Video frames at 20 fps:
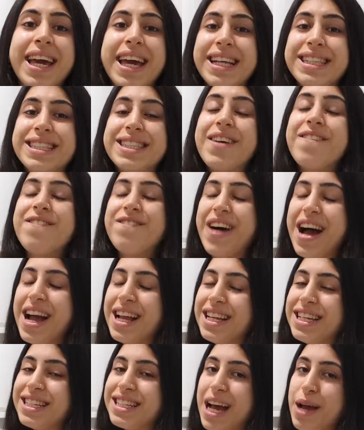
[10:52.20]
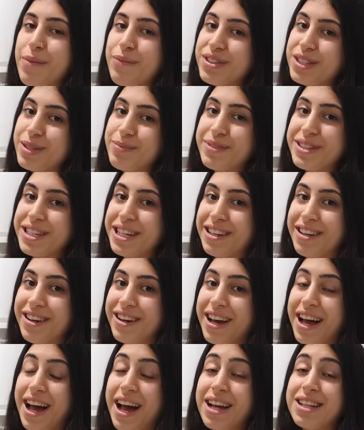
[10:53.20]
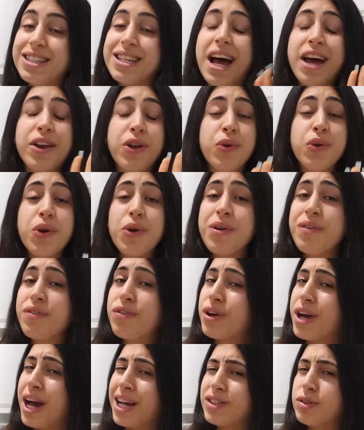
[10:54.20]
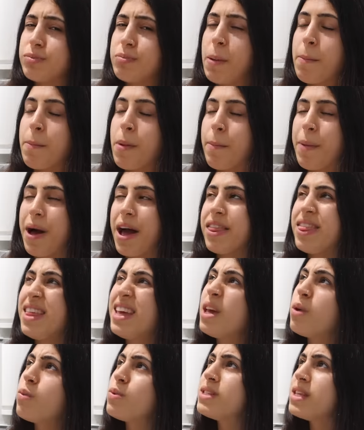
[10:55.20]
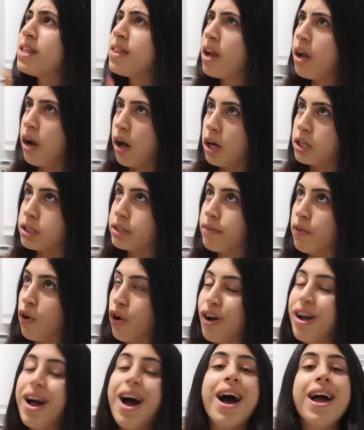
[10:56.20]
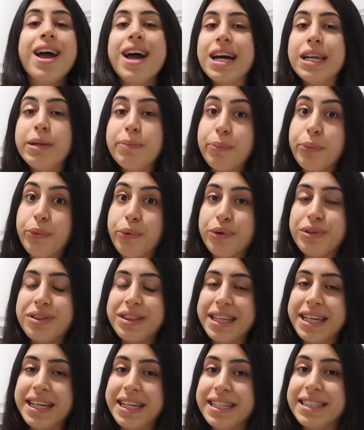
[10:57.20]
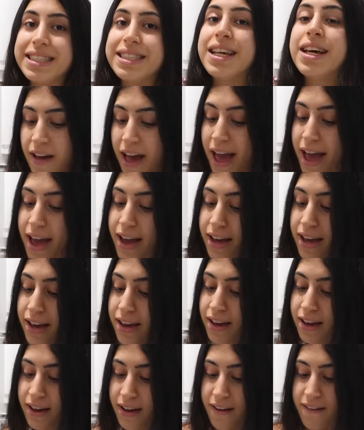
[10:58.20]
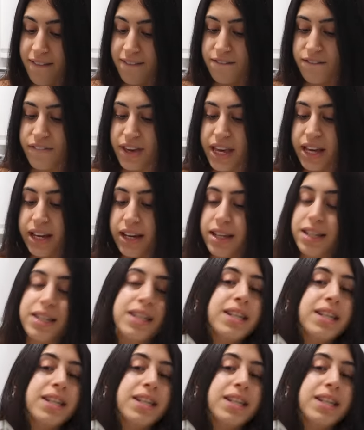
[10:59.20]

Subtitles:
It's finally time for some dinner, and I don't know if you guys remember, but I think it was in the last vlog, I had bought these Heck vegan